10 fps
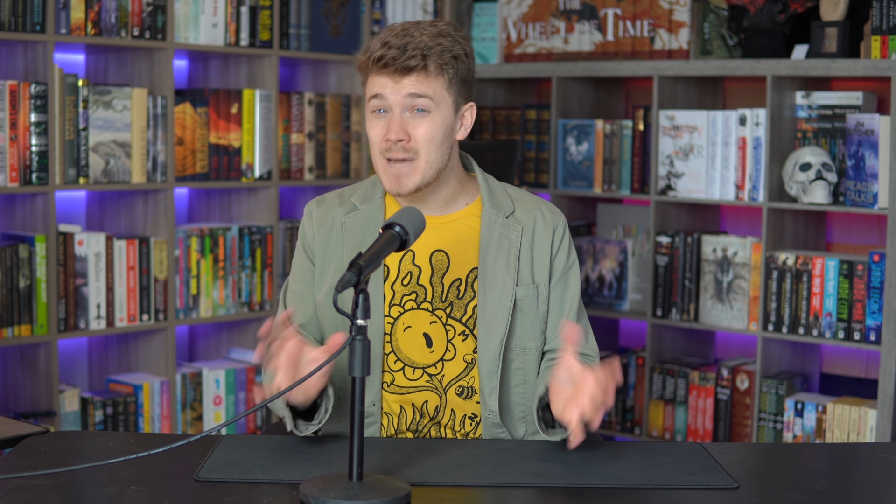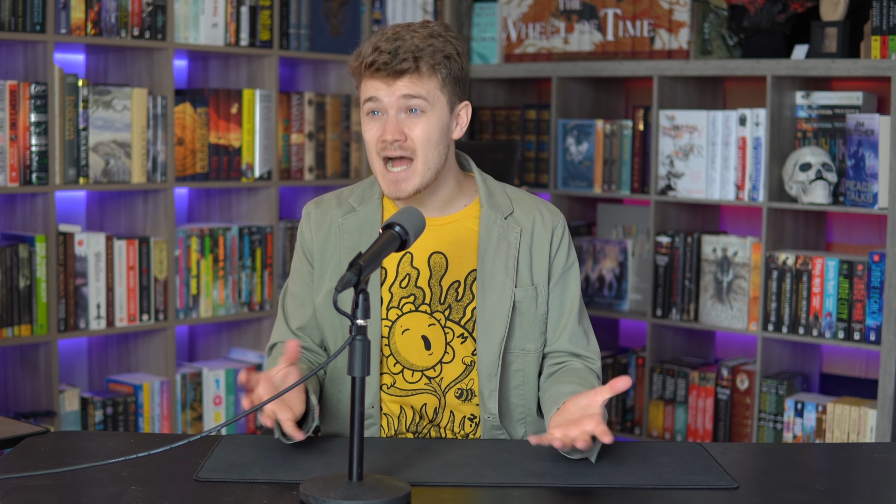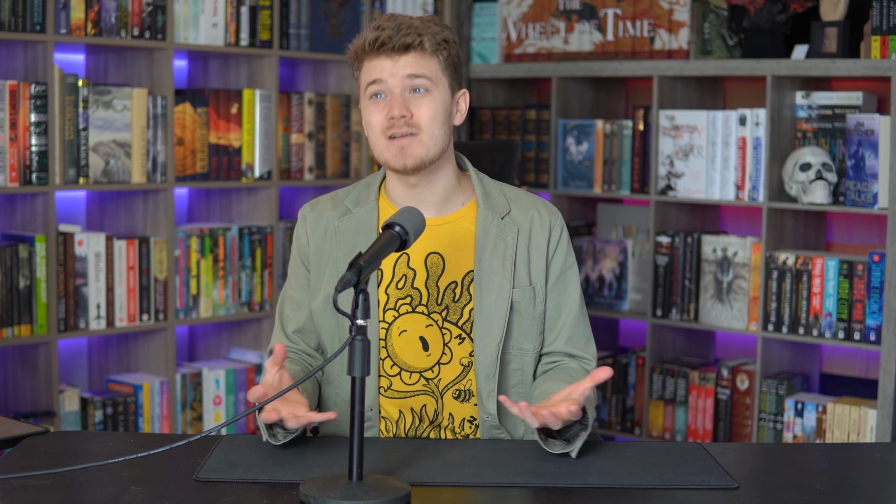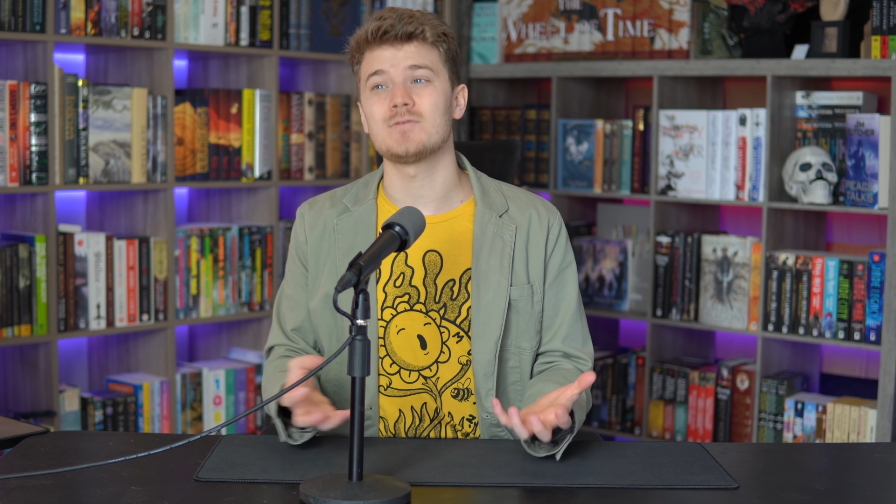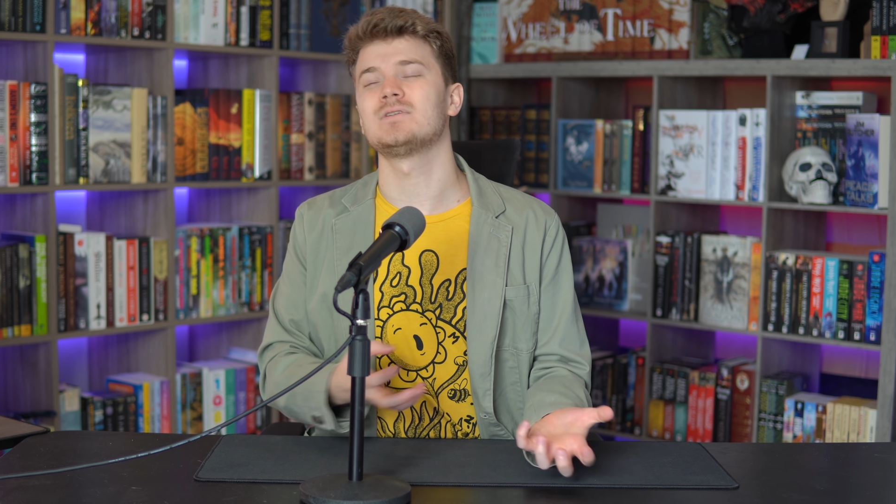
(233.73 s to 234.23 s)

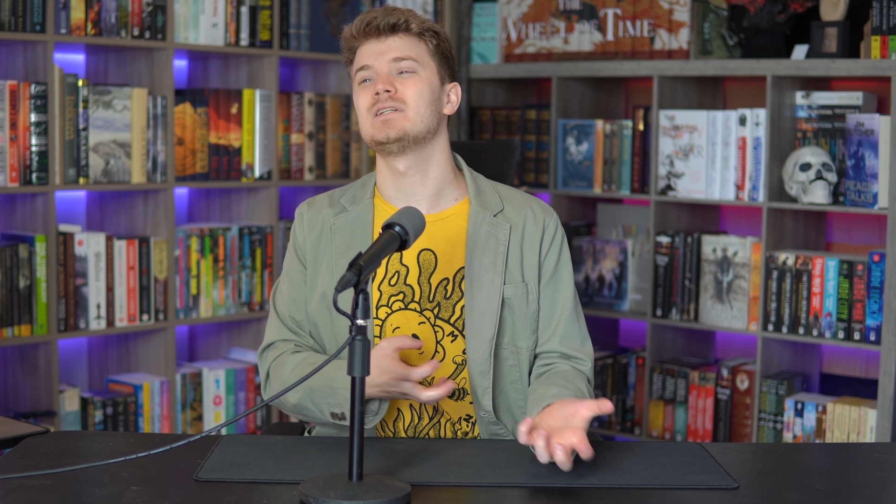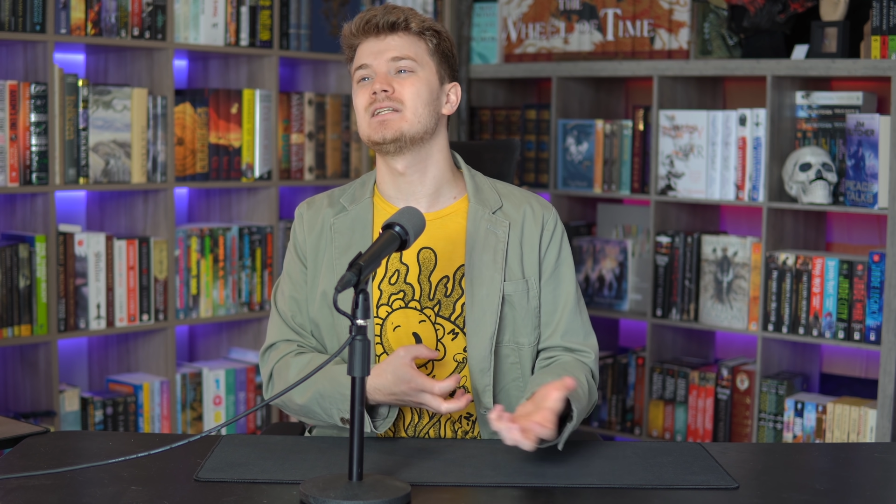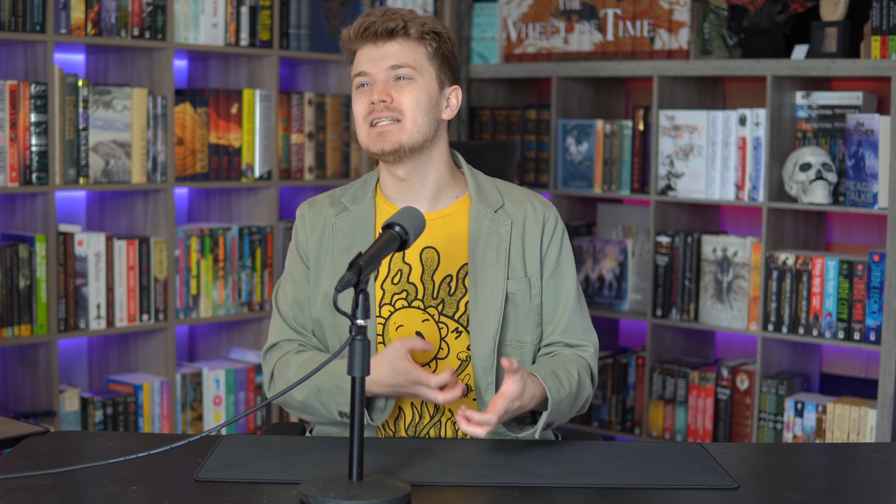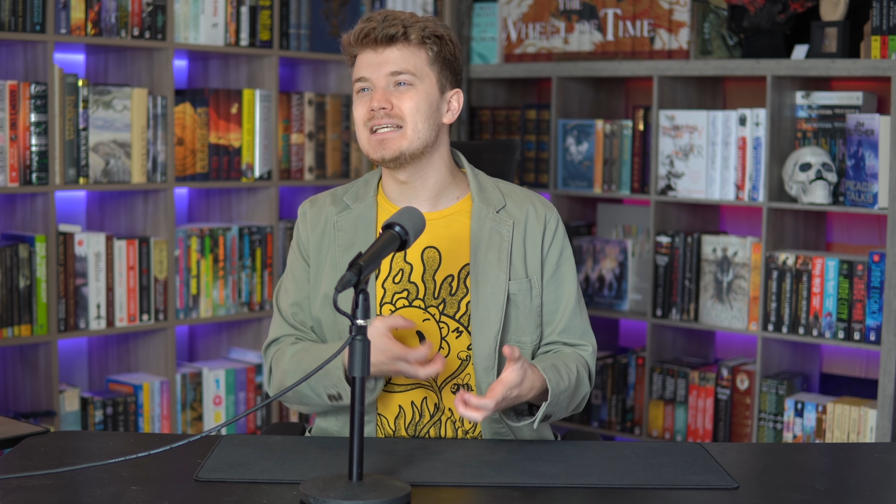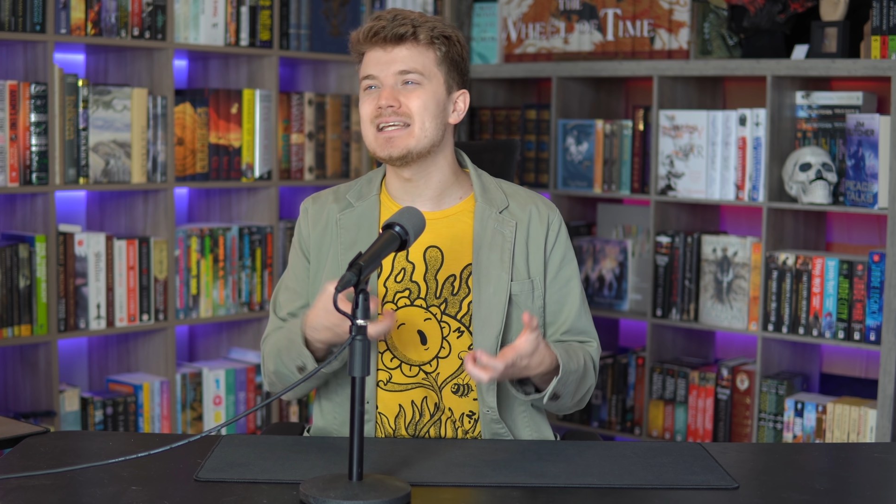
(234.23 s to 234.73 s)

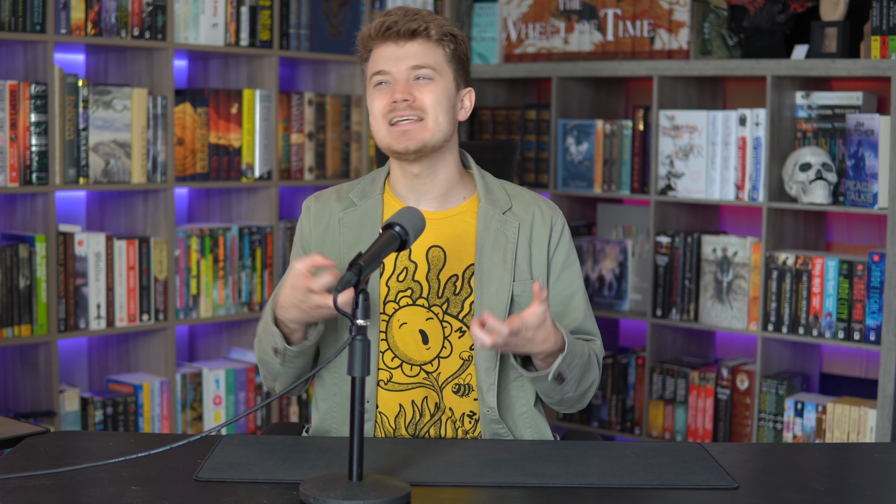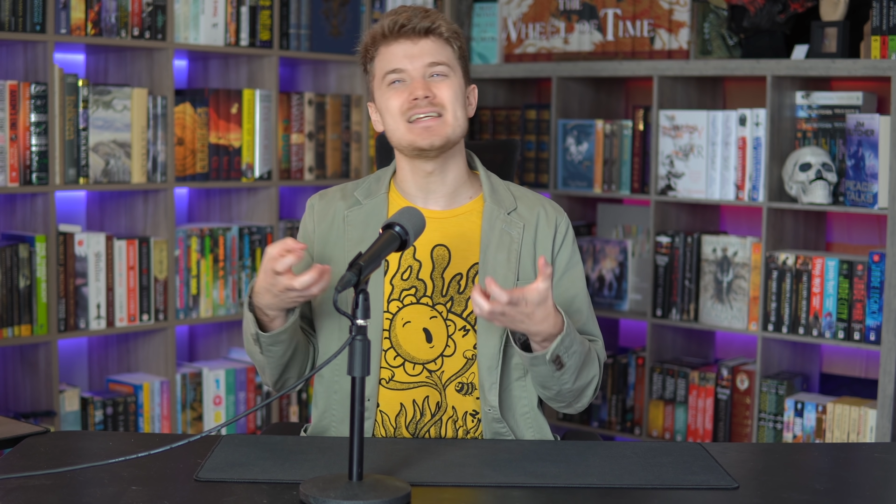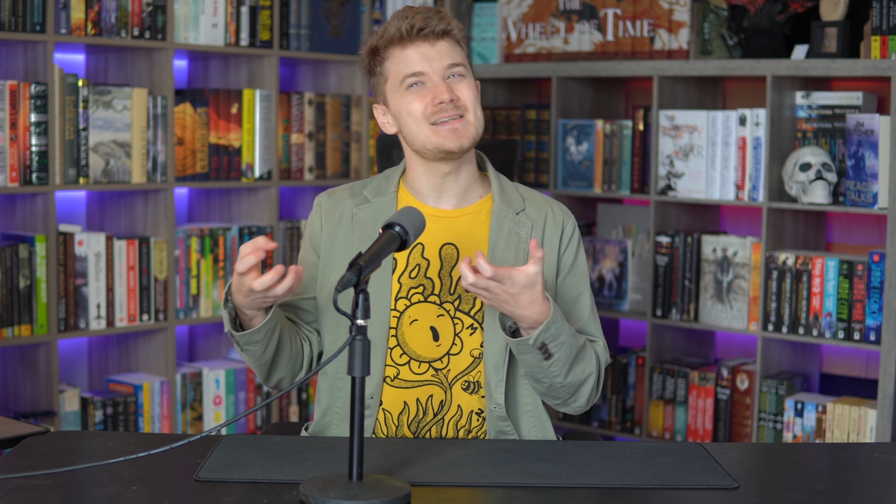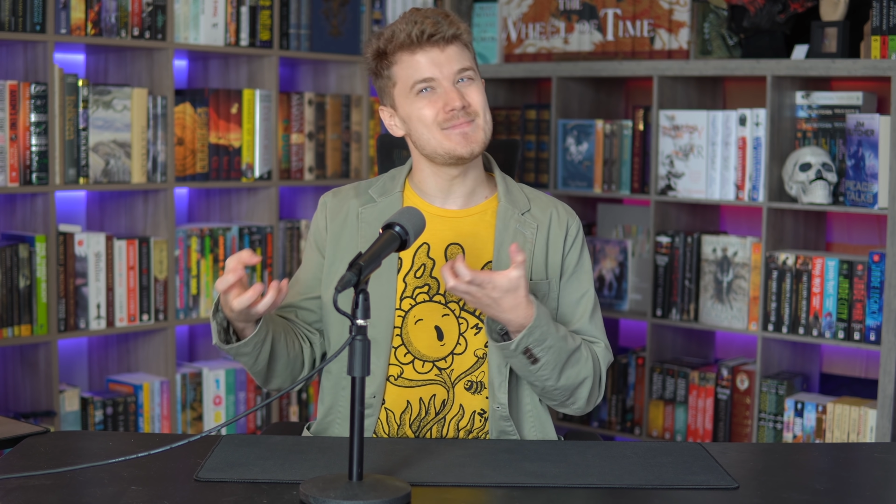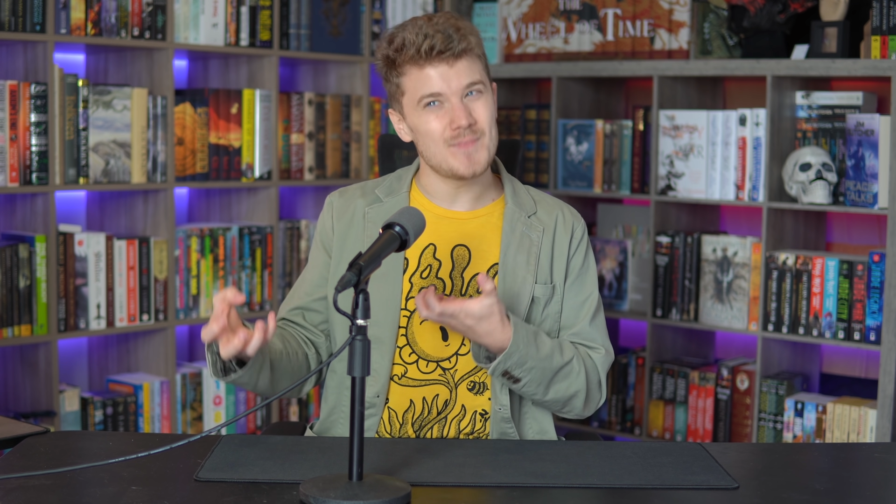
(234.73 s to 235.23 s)

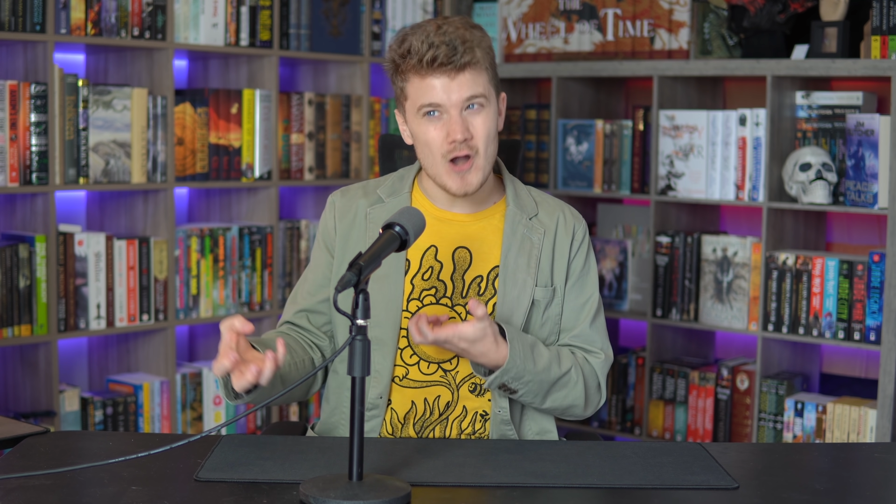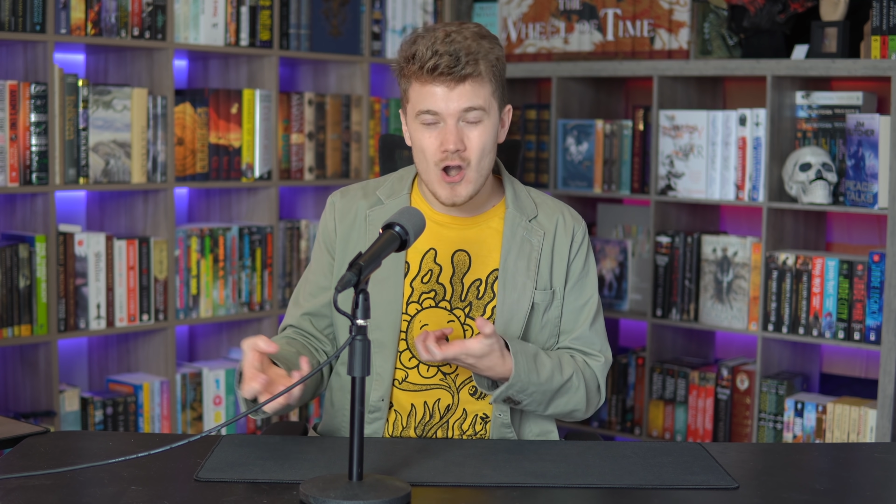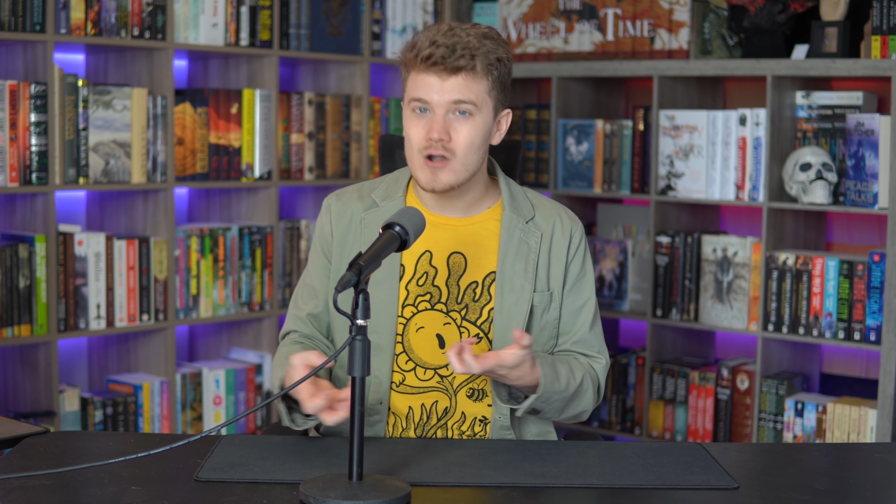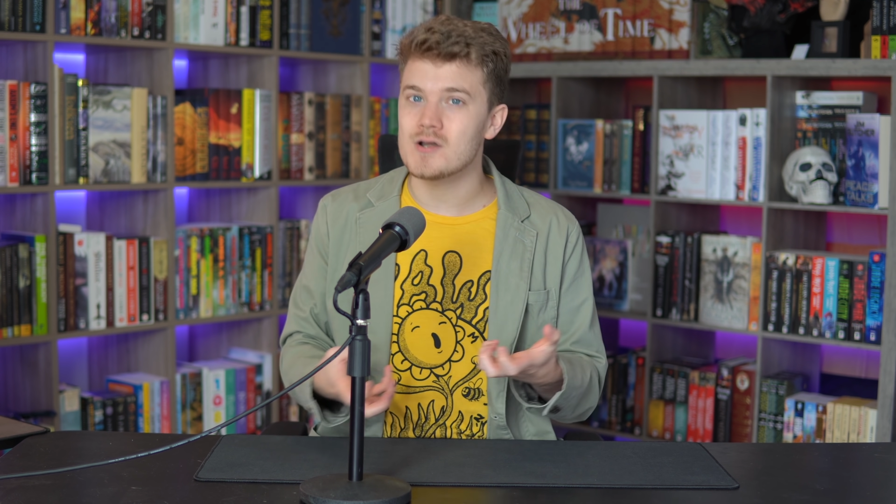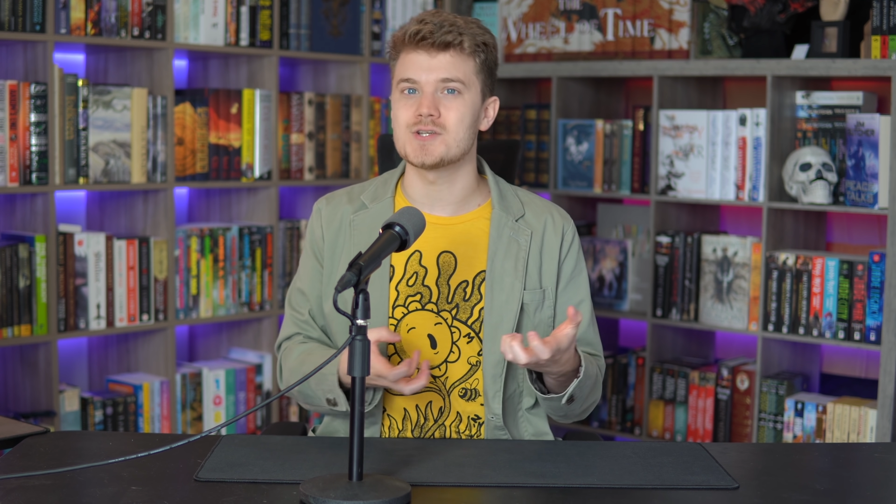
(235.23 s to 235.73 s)
mildly
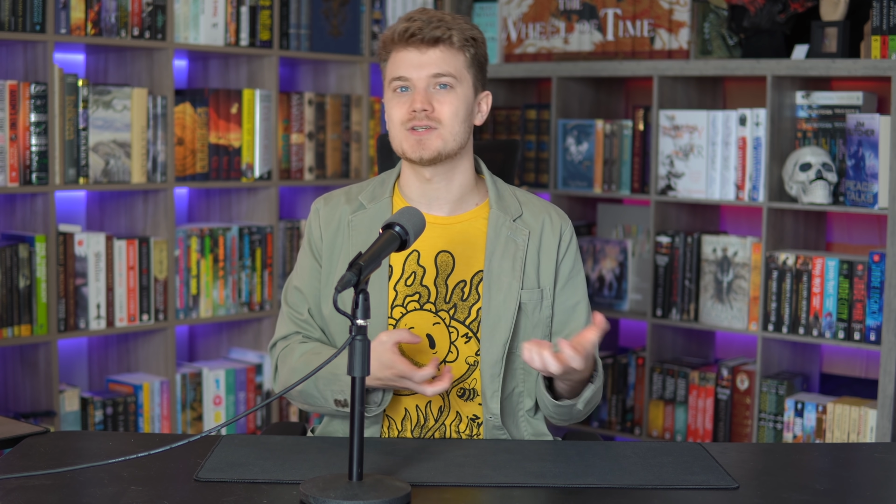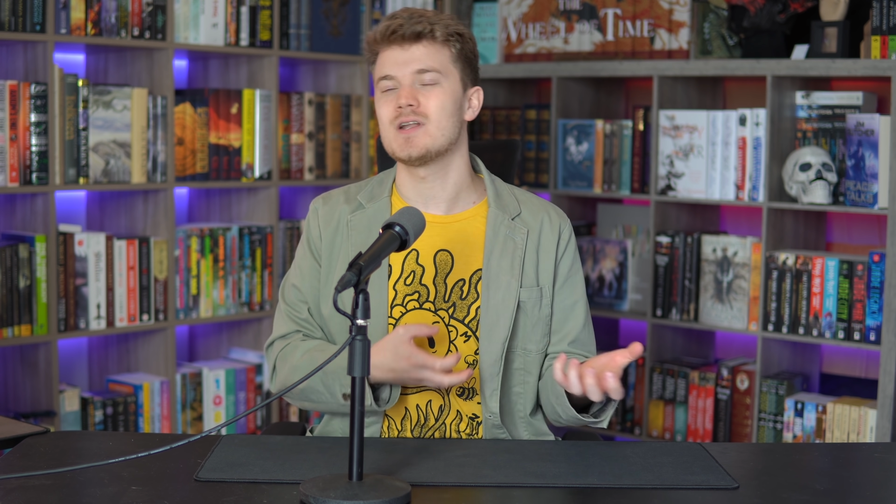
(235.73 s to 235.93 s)
harsh,